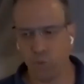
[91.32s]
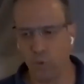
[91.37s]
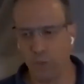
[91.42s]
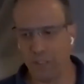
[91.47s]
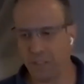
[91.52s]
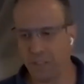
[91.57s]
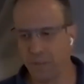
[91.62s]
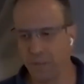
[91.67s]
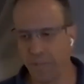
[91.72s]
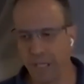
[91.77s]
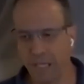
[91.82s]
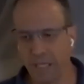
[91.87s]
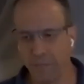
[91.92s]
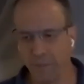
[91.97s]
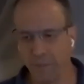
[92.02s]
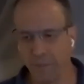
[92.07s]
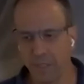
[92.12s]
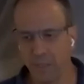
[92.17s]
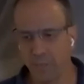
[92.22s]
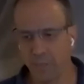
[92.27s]
20
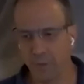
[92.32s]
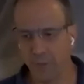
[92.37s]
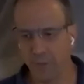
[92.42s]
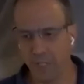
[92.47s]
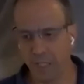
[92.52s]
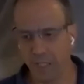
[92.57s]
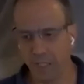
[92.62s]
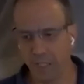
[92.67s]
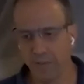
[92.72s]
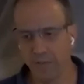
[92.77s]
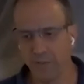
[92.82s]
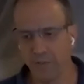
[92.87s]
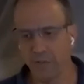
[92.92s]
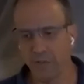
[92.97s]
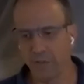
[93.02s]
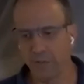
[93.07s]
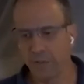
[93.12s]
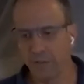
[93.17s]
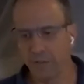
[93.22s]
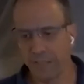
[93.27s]
megabits per second
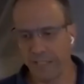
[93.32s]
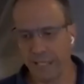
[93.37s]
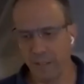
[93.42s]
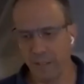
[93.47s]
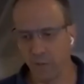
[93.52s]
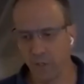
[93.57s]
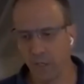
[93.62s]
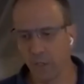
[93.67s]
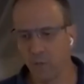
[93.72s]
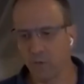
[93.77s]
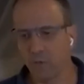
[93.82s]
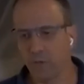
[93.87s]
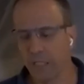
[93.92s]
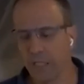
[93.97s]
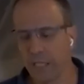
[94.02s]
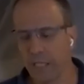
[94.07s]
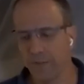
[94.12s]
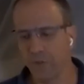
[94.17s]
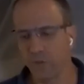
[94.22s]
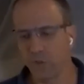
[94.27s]
download
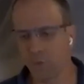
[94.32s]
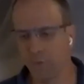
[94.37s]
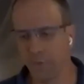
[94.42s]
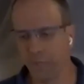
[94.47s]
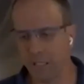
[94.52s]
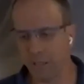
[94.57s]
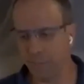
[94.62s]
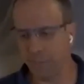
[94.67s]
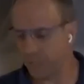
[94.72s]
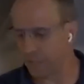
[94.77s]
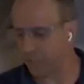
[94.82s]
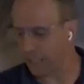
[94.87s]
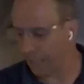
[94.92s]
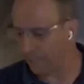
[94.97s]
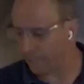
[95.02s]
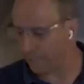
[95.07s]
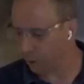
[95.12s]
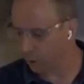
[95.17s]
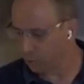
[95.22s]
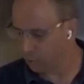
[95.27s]
and 2 megabits
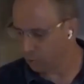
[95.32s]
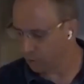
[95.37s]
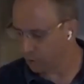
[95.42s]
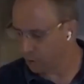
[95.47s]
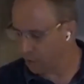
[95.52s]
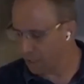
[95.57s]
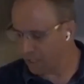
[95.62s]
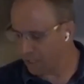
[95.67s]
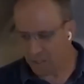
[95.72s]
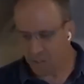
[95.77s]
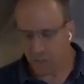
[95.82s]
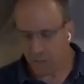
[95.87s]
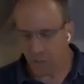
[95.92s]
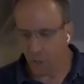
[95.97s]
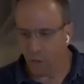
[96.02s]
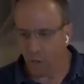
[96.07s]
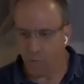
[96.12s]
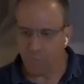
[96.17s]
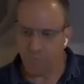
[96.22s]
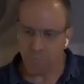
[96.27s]
upload.
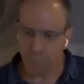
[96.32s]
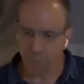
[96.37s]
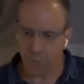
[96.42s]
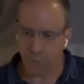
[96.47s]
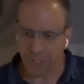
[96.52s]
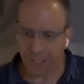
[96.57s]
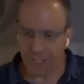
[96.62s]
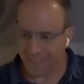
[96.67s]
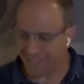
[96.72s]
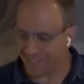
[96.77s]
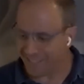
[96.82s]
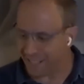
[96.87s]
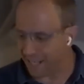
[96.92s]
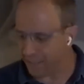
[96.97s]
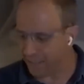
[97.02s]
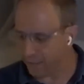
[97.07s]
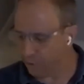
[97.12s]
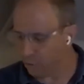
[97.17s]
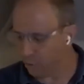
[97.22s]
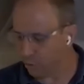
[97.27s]
So pretty
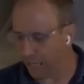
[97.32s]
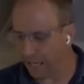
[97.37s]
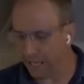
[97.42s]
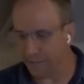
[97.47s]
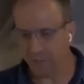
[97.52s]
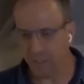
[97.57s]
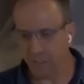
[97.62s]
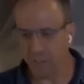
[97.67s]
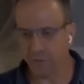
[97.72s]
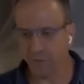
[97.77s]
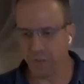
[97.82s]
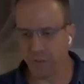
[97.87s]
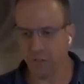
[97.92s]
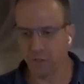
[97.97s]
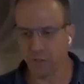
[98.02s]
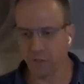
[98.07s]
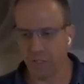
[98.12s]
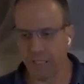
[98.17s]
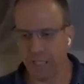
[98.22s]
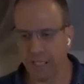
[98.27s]
standard to have this
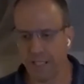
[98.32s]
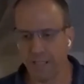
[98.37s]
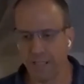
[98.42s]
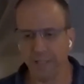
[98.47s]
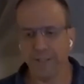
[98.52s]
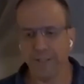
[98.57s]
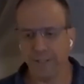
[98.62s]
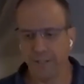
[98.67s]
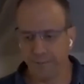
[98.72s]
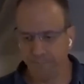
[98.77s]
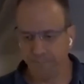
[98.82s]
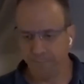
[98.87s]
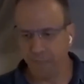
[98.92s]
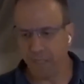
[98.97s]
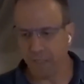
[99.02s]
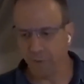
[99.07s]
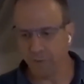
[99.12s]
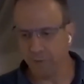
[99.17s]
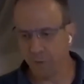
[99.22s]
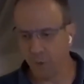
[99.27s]
thing today.
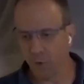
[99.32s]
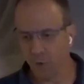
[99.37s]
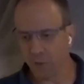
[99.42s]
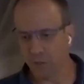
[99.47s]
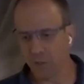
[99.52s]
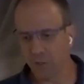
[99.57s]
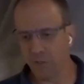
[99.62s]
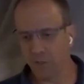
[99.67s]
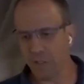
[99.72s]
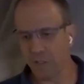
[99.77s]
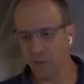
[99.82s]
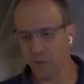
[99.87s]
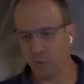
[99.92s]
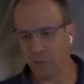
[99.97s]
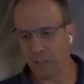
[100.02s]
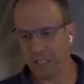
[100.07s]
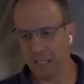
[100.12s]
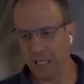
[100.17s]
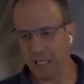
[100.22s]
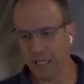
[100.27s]
And of course, this
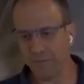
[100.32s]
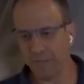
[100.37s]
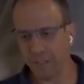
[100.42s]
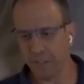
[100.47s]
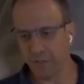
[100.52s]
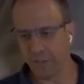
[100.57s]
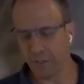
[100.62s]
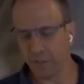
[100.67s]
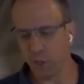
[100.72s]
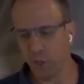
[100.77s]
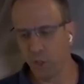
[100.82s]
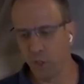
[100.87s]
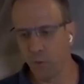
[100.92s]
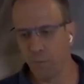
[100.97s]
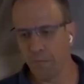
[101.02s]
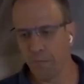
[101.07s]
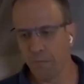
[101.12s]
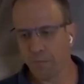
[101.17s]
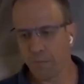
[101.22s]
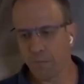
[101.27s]
is what I have here at
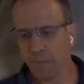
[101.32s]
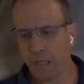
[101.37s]
home.